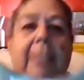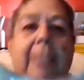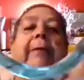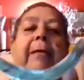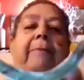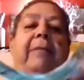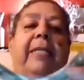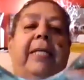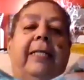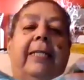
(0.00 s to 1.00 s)

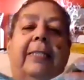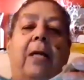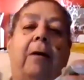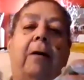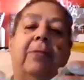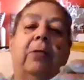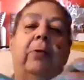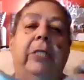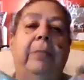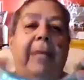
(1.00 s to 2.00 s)
Everything dissolves, or
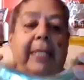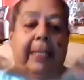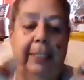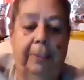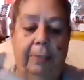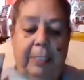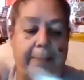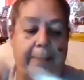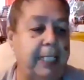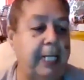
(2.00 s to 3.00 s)
you make it into
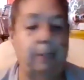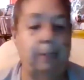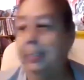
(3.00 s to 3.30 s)
something else.